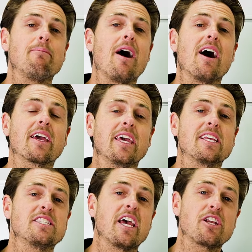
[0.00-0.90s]
Park,
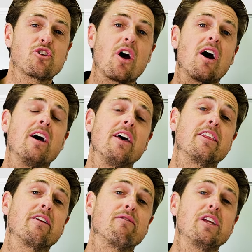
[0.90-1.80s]
etc.,
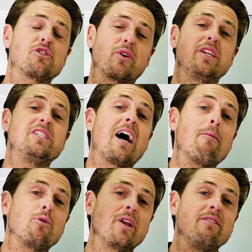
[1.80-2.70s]
that have literally
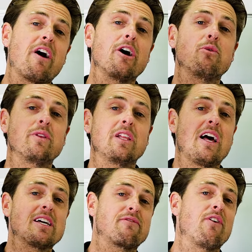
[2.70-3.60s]
doubled in value in the
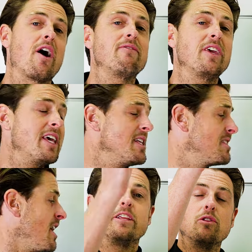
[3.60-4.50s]
last 5
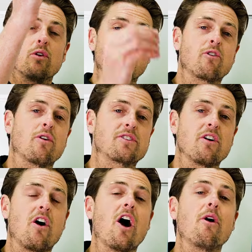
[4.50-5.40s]
years. You look across
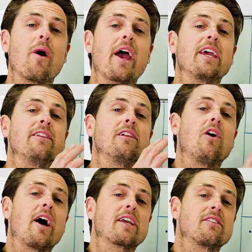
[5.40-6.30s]
the highway in the
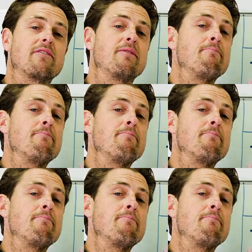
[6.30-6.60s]
likes of the